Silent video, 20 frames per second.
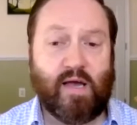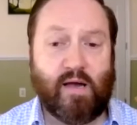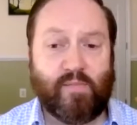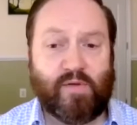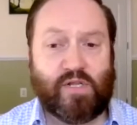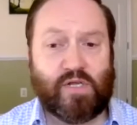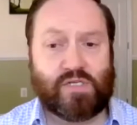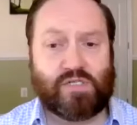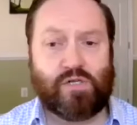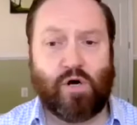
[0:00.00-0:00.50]
Yeah. I
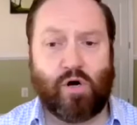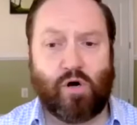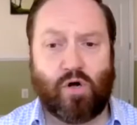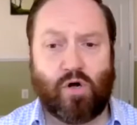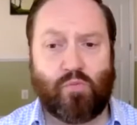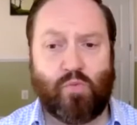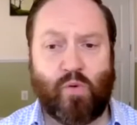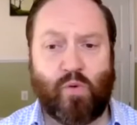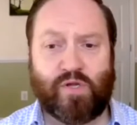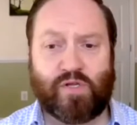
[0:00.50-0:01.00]
mean, it's
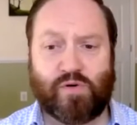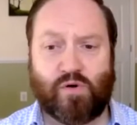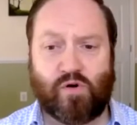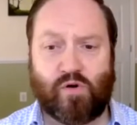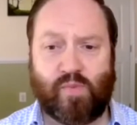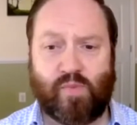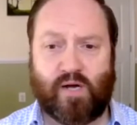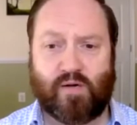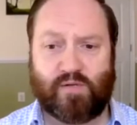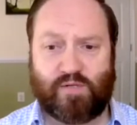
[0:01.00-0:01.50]
not, when we
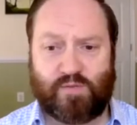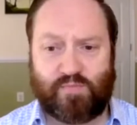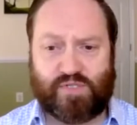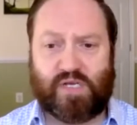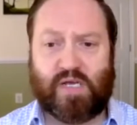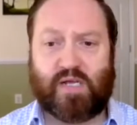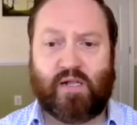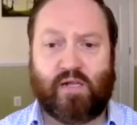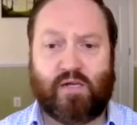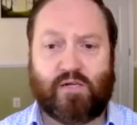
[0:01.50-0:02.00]
talk about
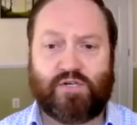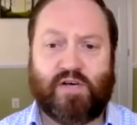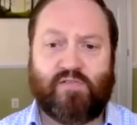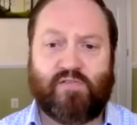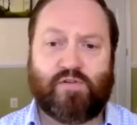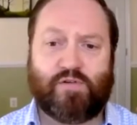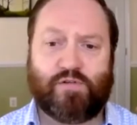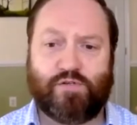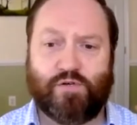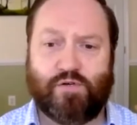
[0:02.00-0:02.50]
particularly
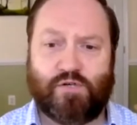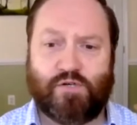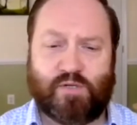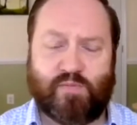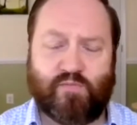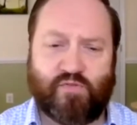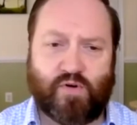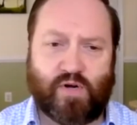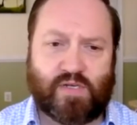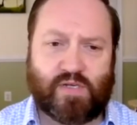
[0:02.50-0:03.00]
travel and
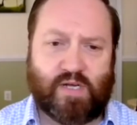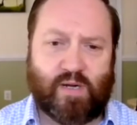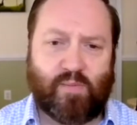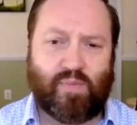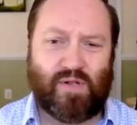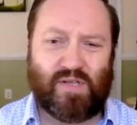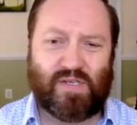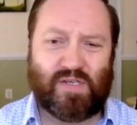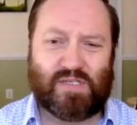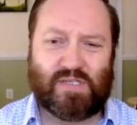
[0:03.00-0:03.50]
tourism, for
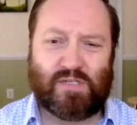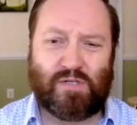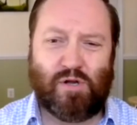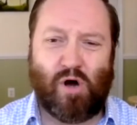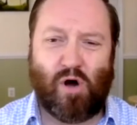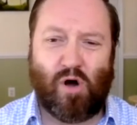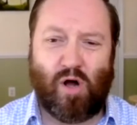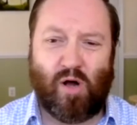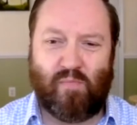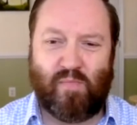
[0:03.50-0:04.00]
example, this is
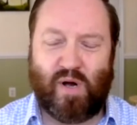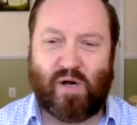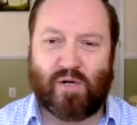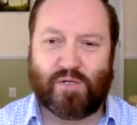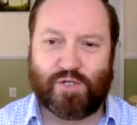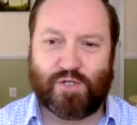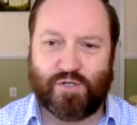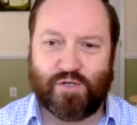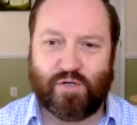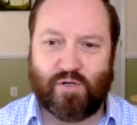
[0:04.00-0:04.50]
not a
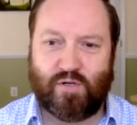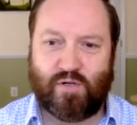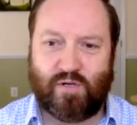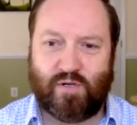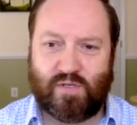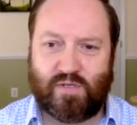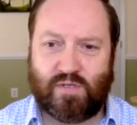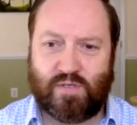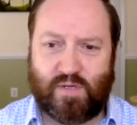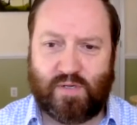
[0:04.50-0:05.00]
marginal
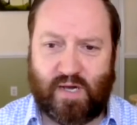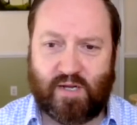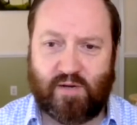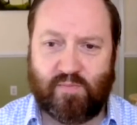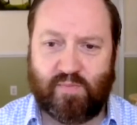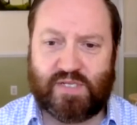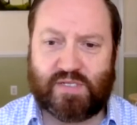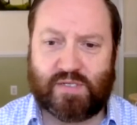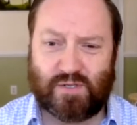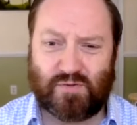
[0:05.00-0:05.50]
kind
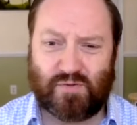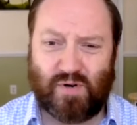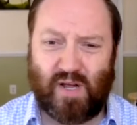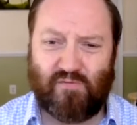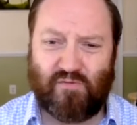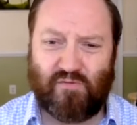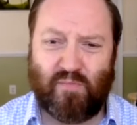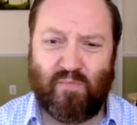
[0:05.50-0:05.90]
of business, right?